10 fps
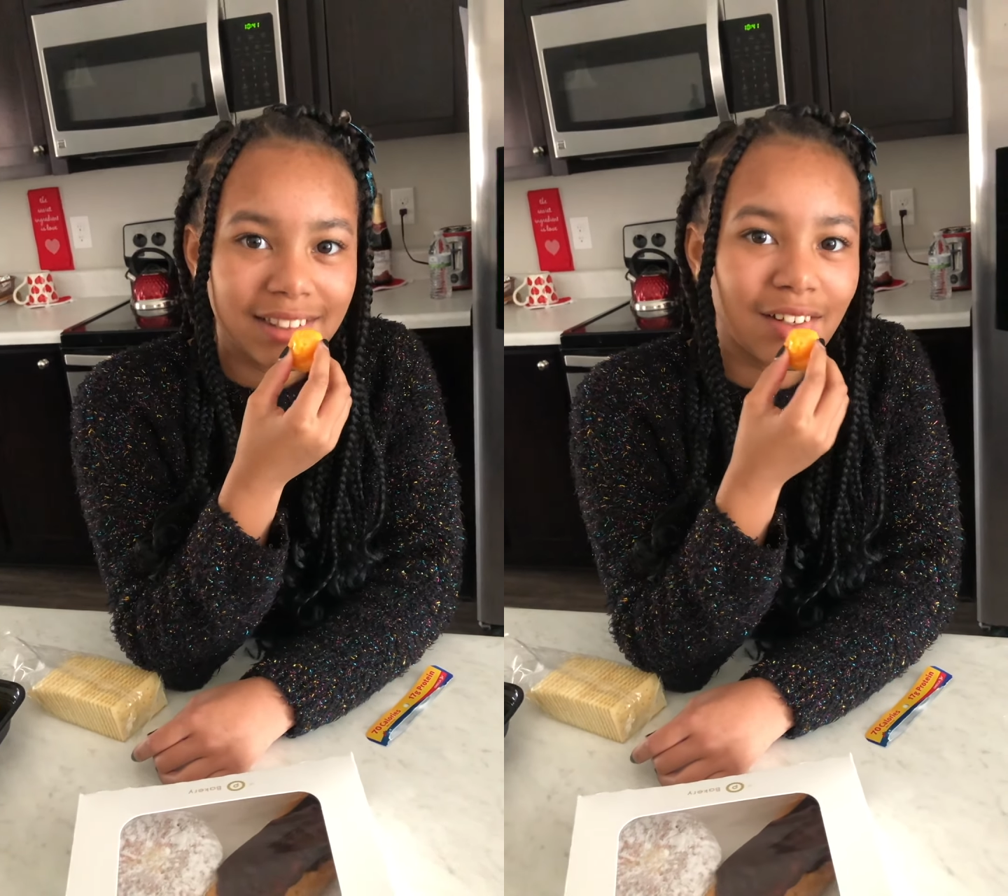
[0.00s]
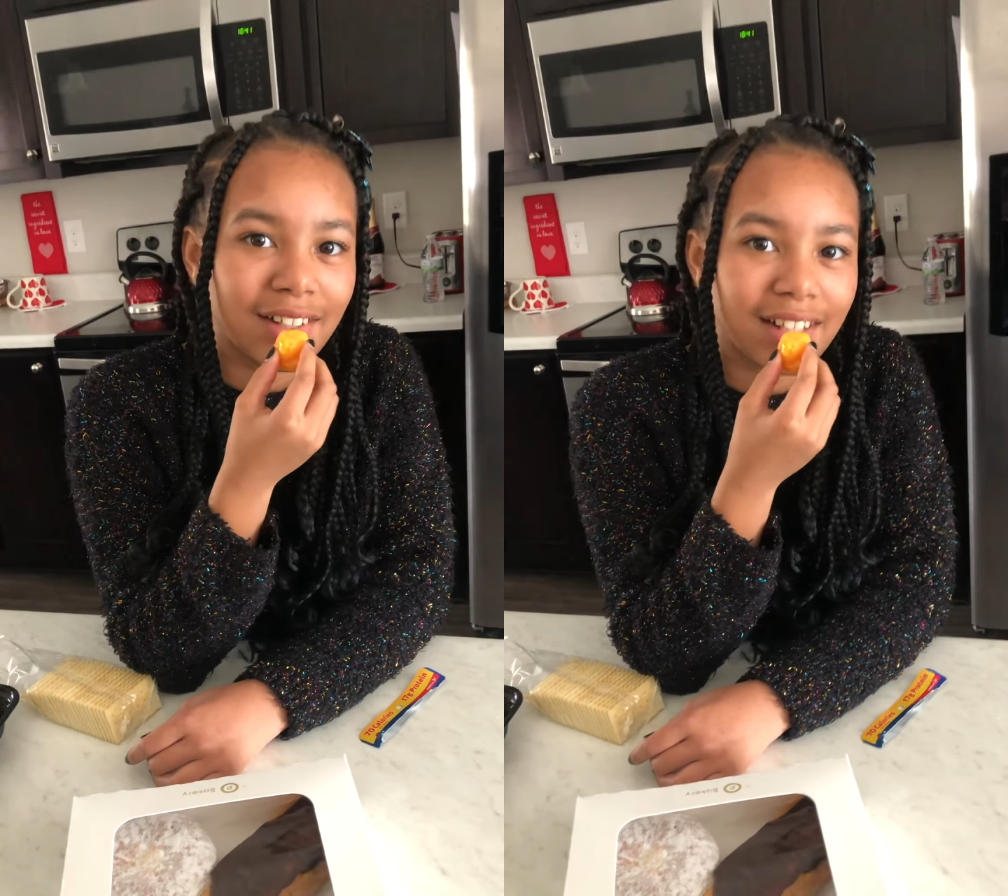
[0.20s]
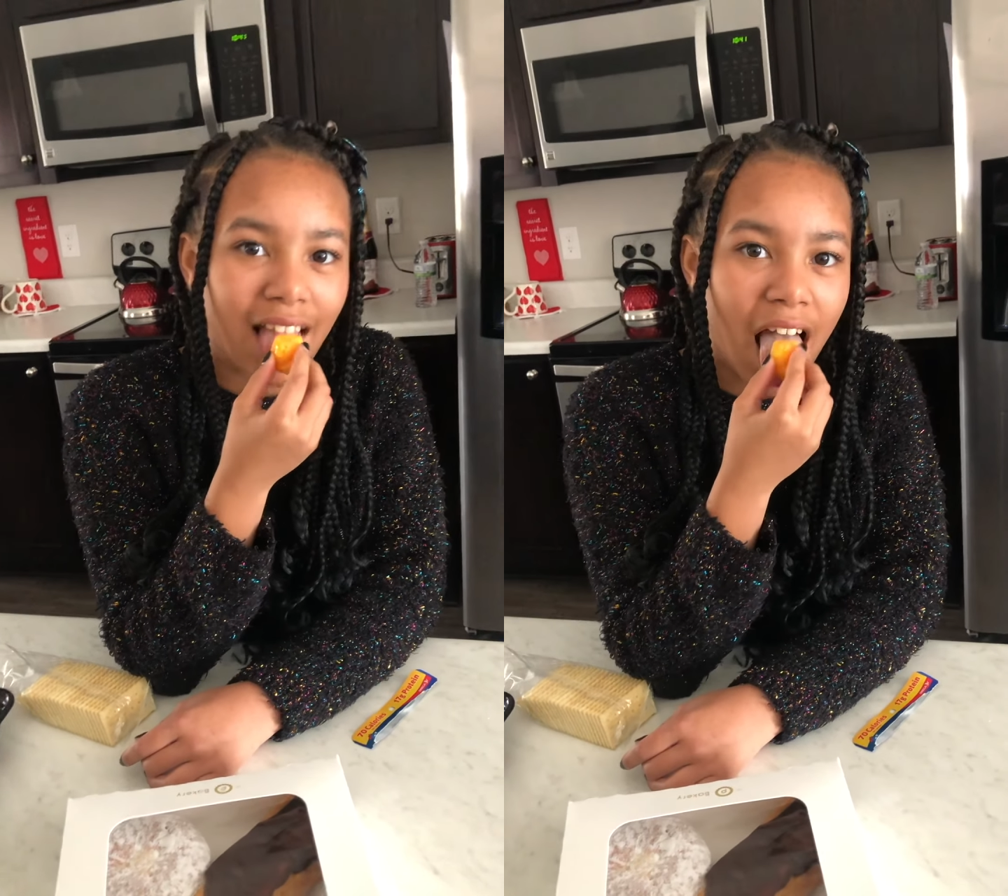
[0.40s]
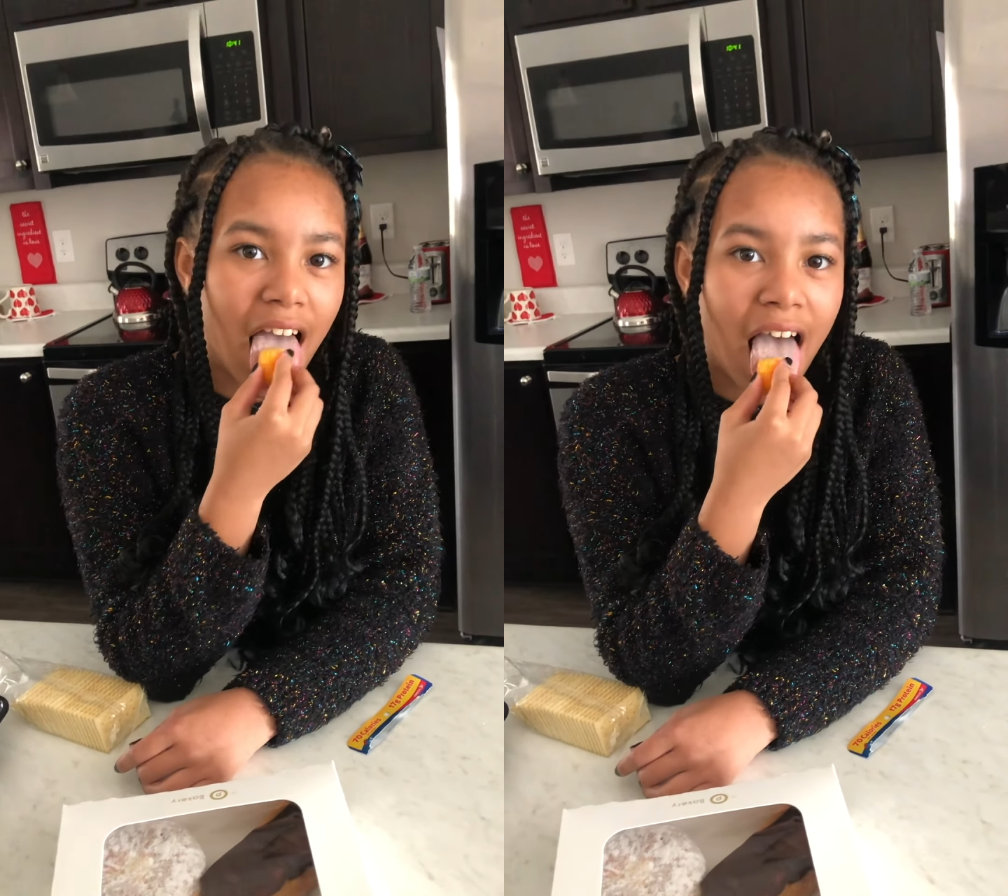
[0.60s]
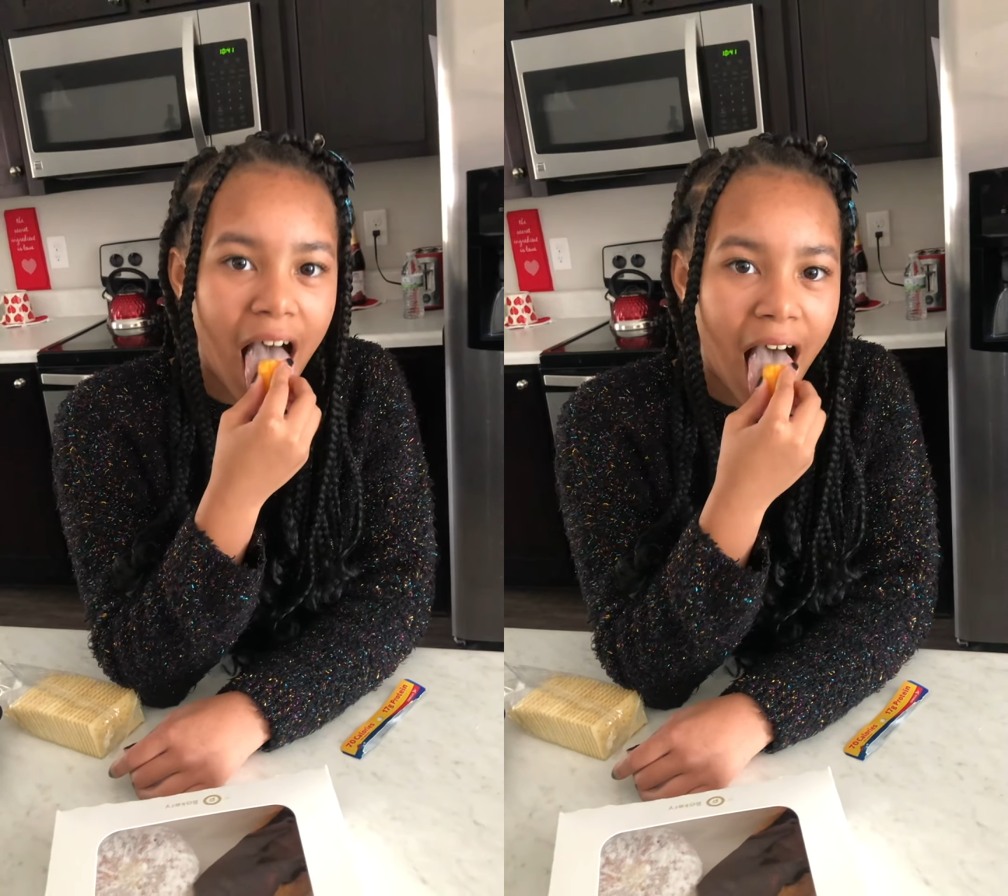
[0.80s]
And no. who else
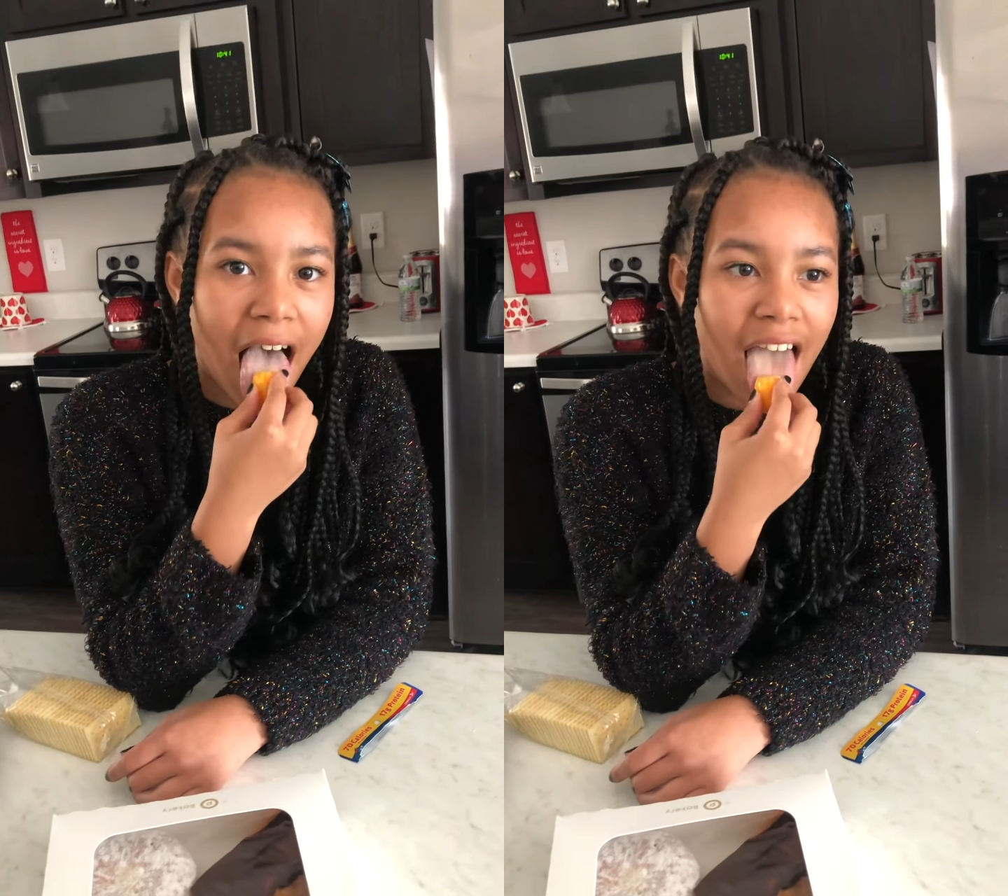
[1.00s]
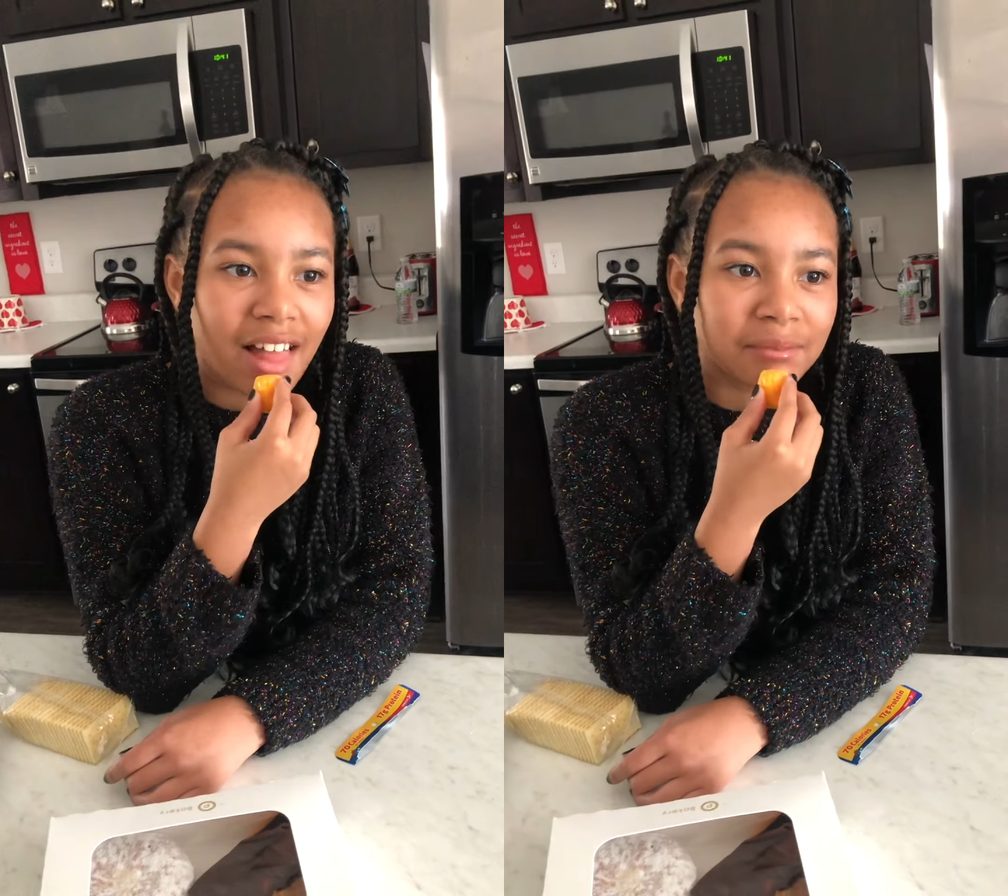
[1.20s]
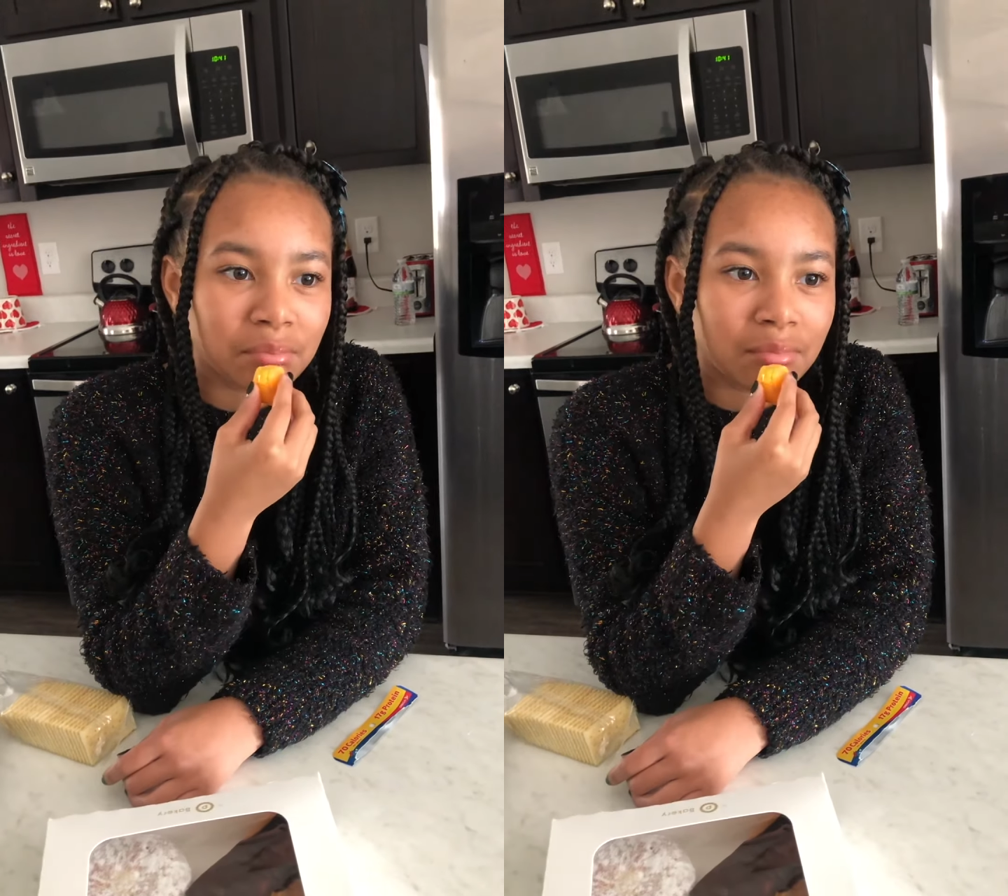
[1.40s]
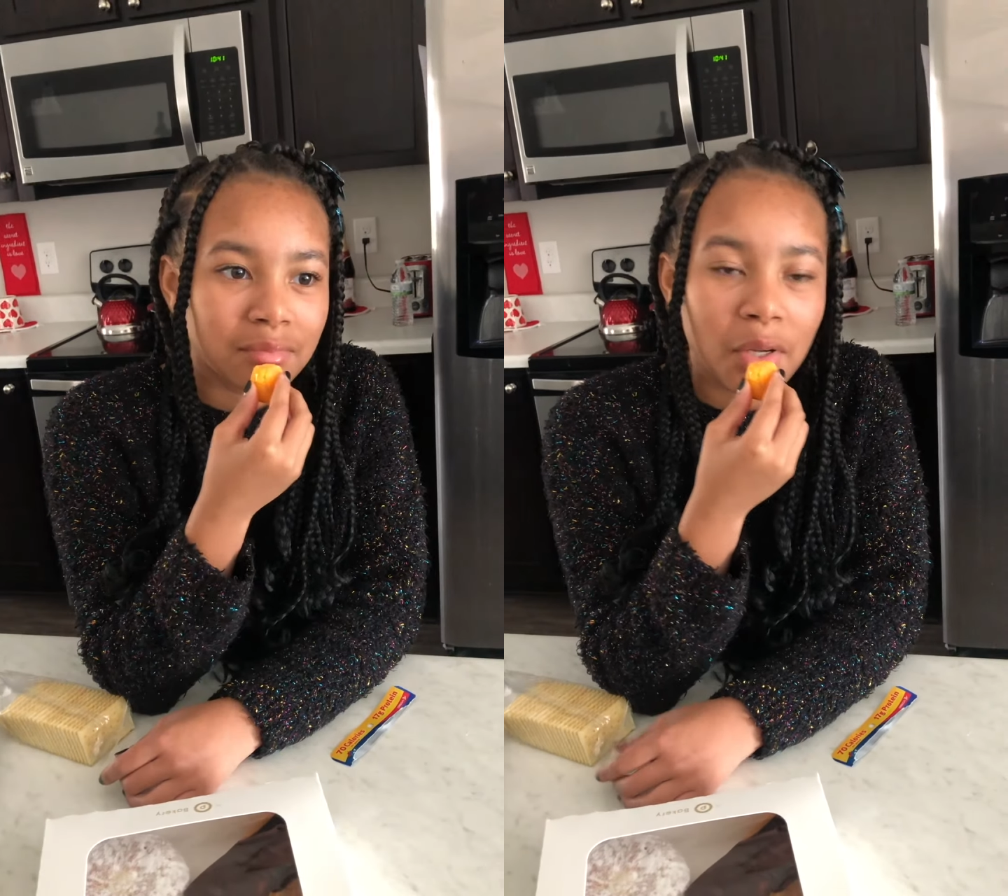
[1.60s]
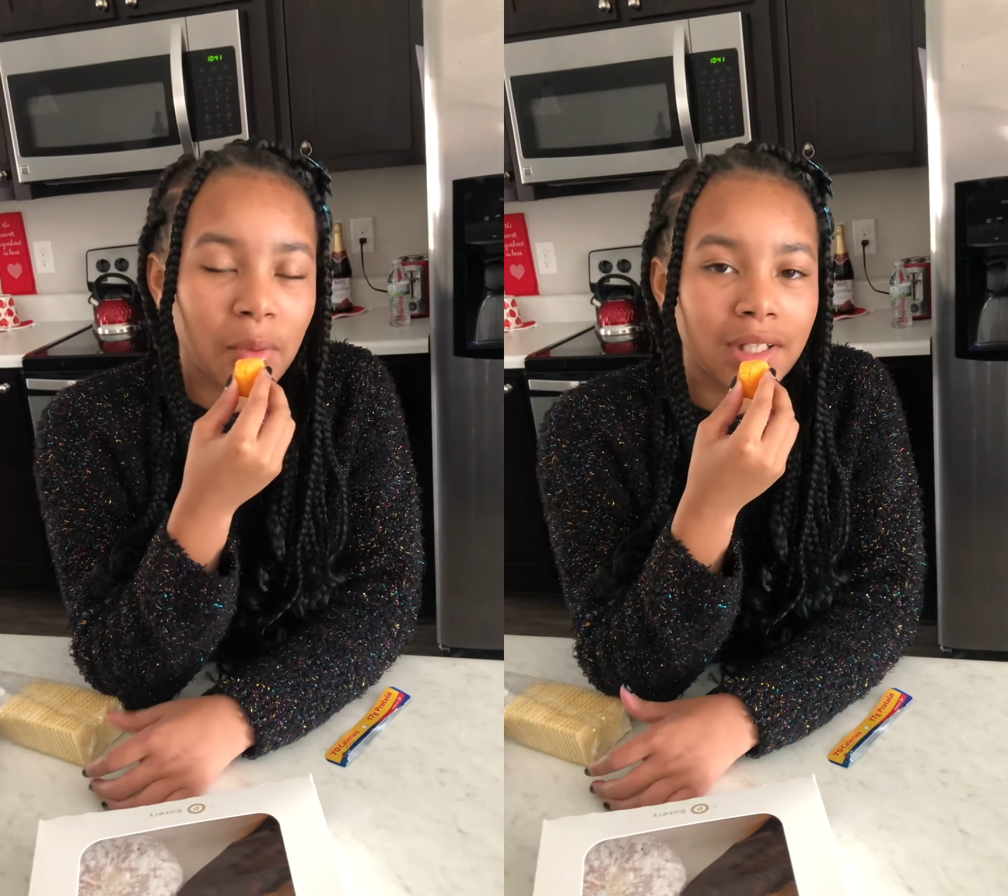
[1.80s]
know? No one